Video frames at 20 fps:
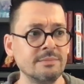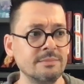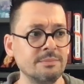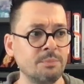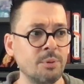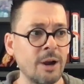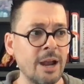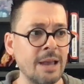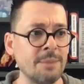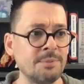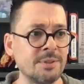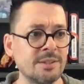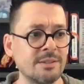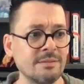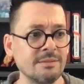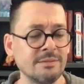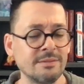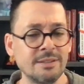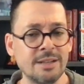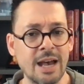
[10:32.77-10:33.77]
perhaps
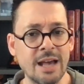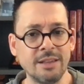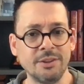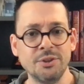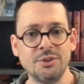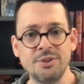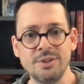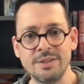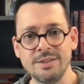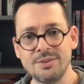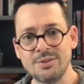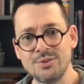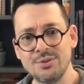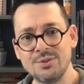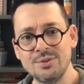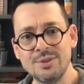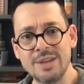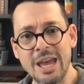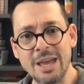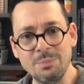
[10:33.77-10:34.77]

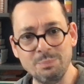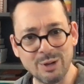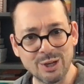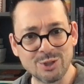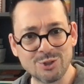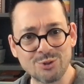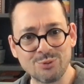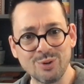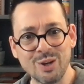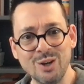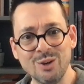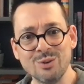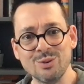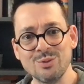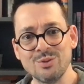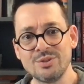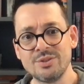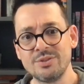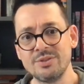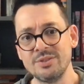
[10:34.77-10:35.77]
colleges,
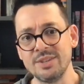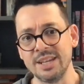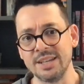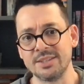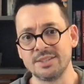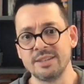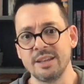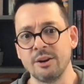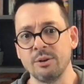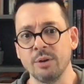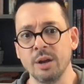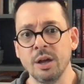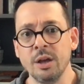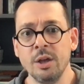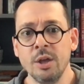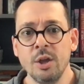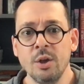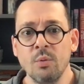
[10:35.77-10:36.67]
administrators, etc.,